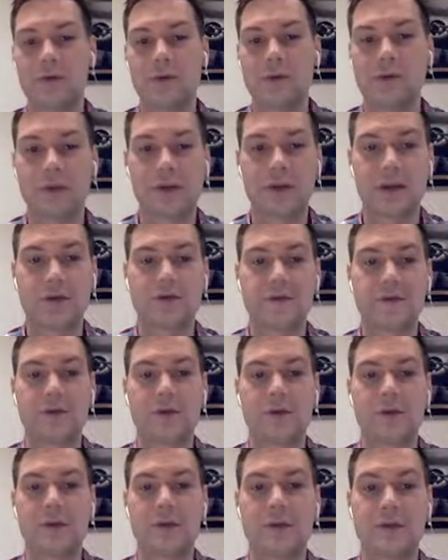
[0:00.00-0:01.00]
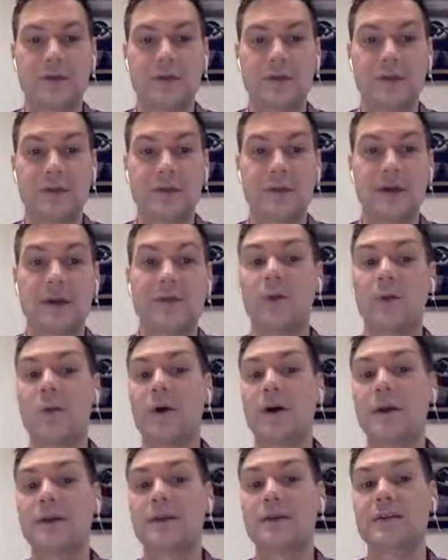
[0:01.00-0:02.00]
it'll kind of total all this up. Now, if I
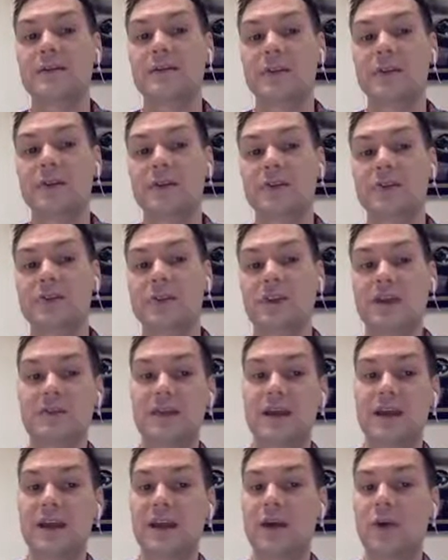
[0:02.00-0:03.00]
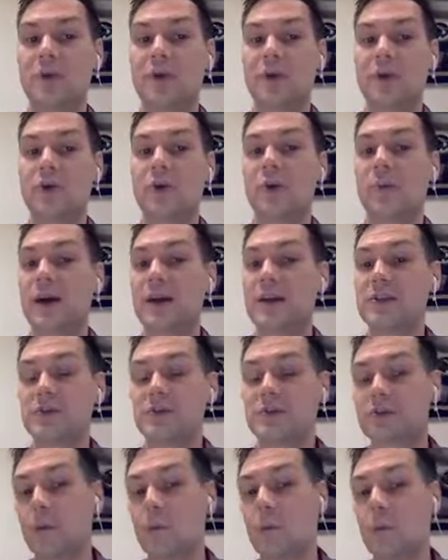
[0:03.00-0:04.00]
wanted to then change that and I want to go by
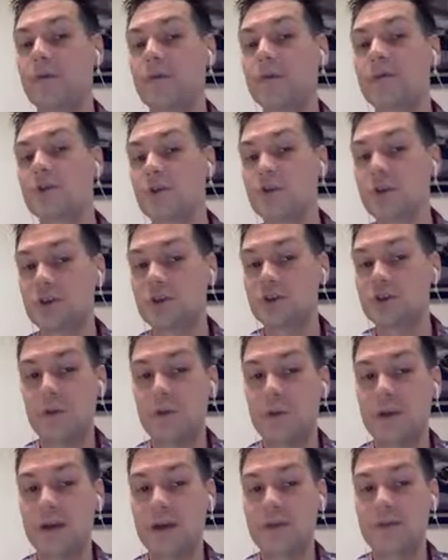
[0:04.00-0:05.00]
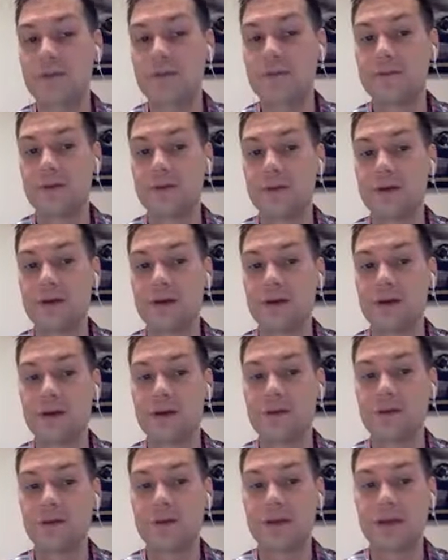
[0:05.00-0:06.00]
students, so more of a traditional way of
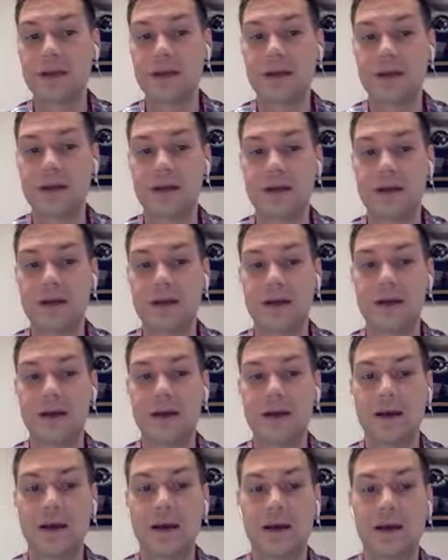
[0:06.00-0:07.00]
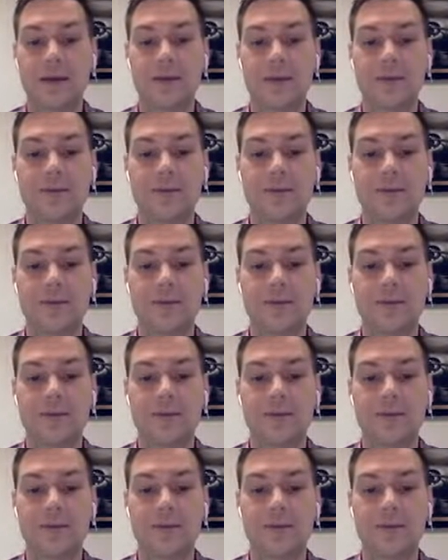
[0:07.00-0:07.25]
looking at it, I